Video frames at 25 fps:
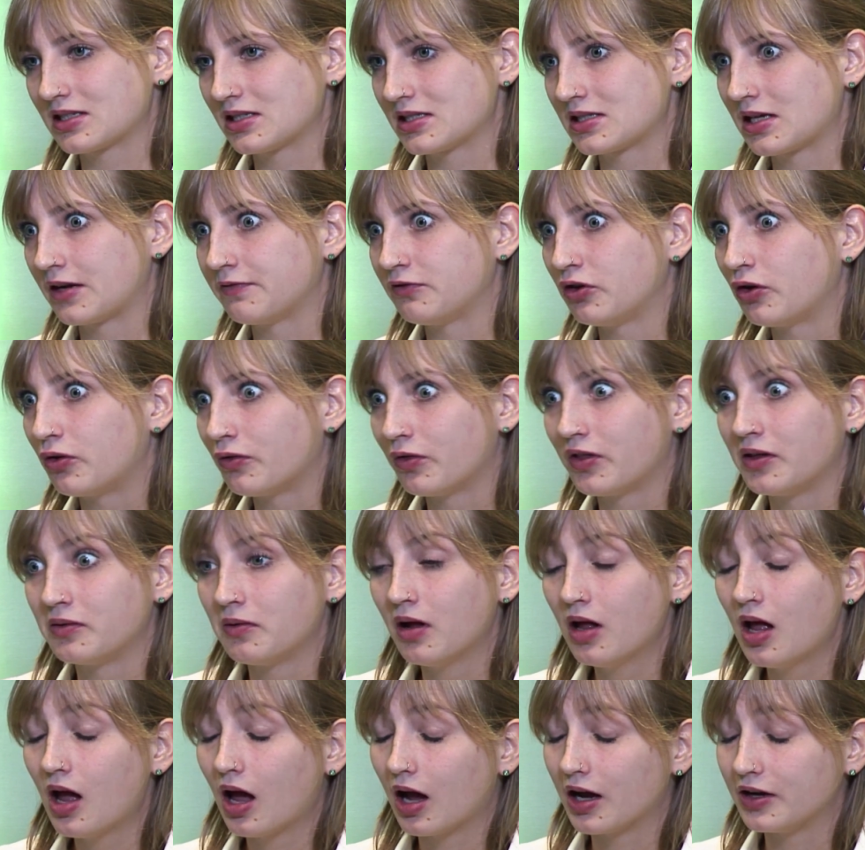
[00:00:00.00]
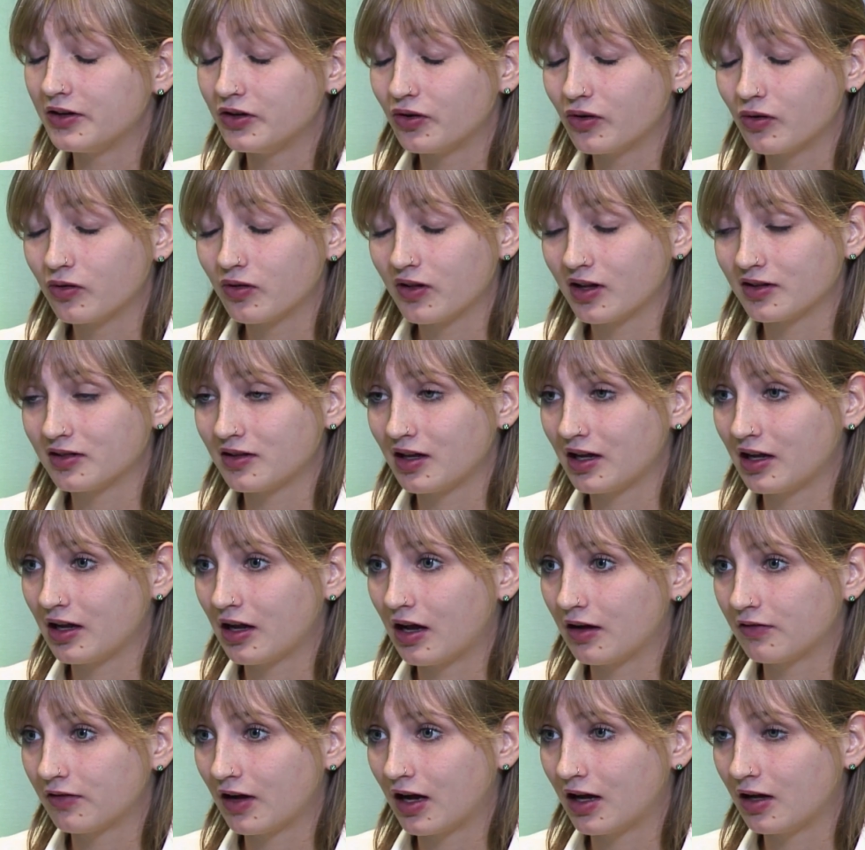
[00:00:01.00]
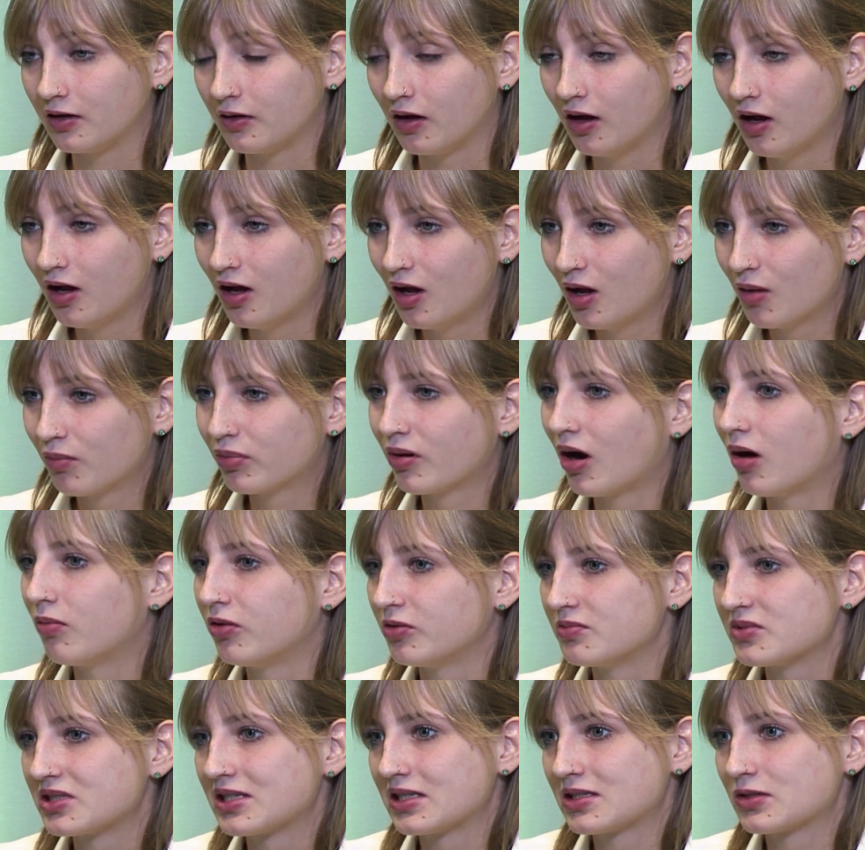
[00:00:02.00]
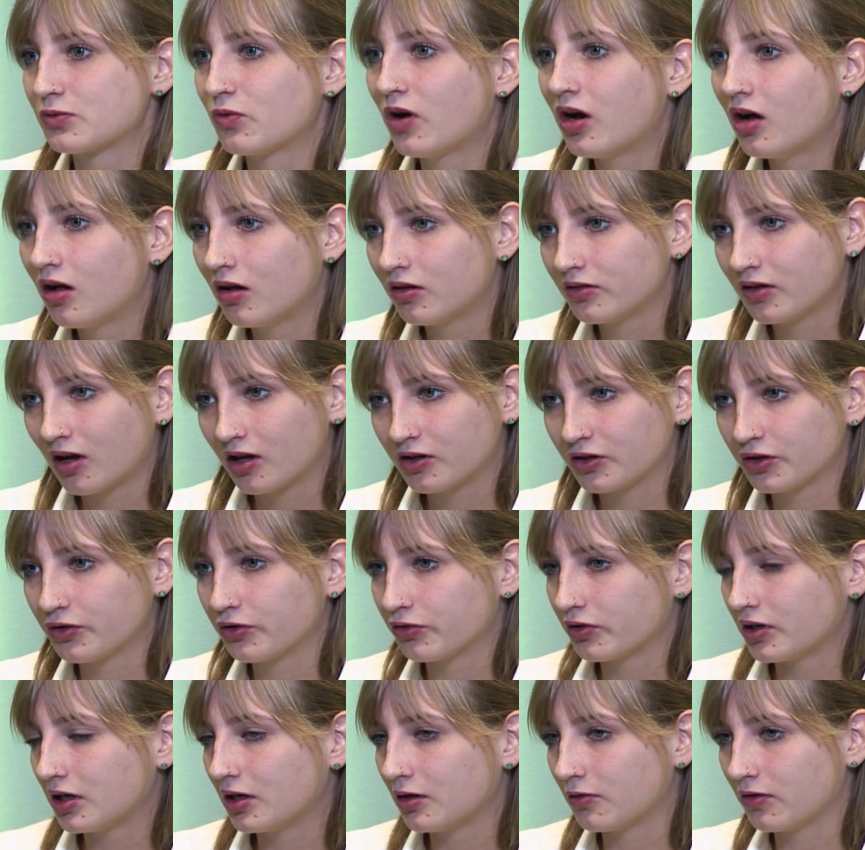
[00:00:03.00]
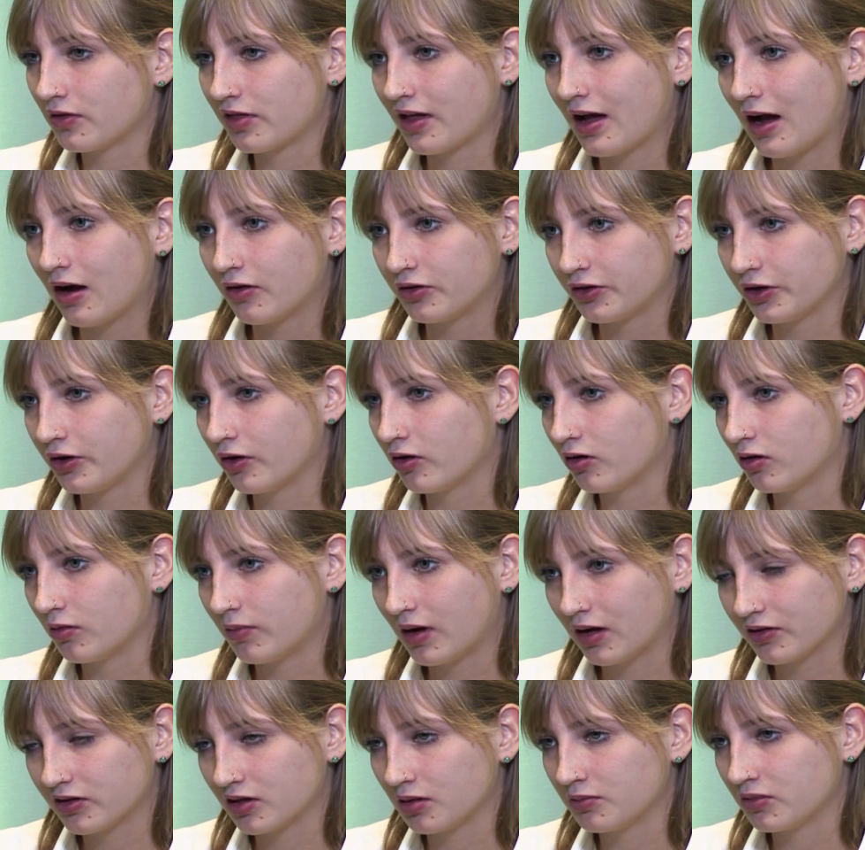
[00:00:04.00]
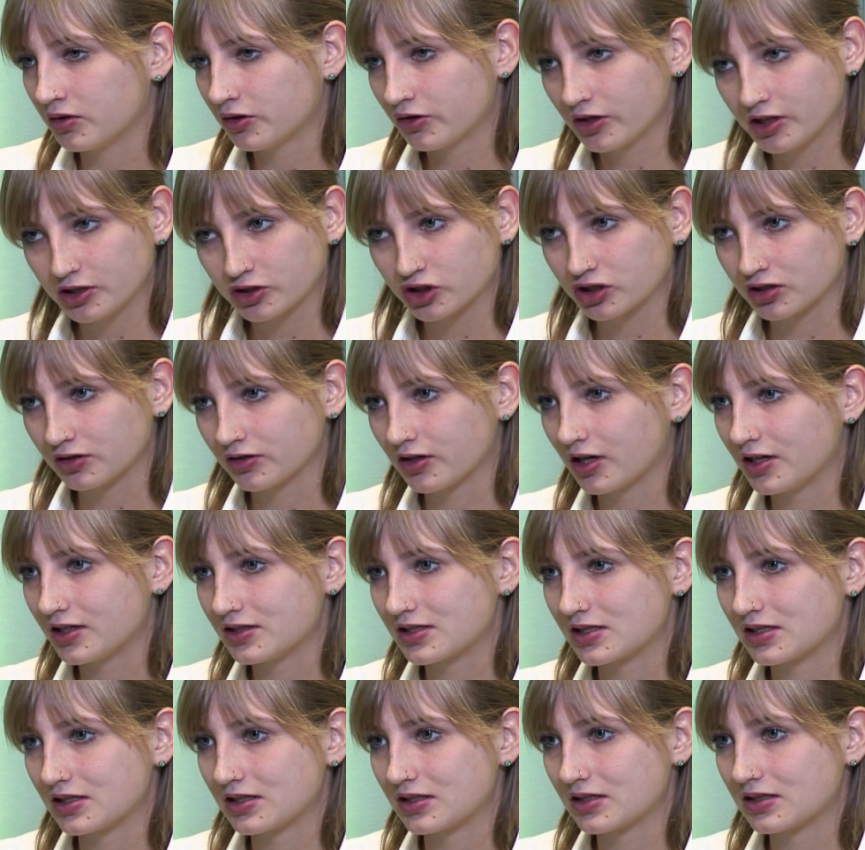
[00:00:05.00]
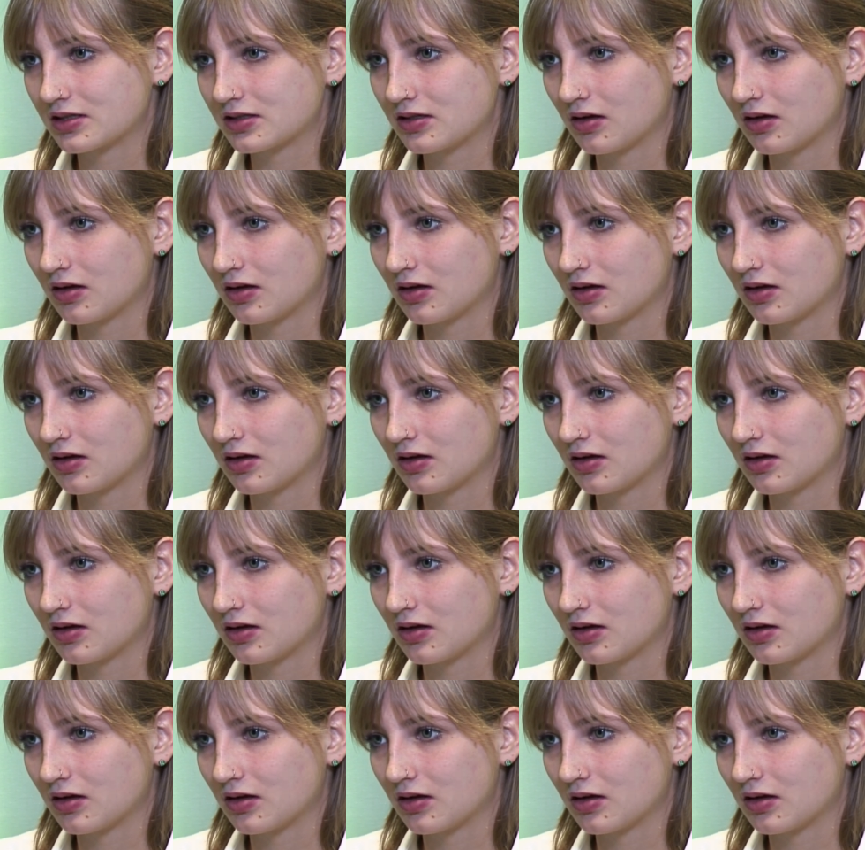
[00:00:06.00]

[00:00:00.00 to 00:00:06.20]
Because I know that they have had problems as well, not agreeing with how to go about the immigration crisis.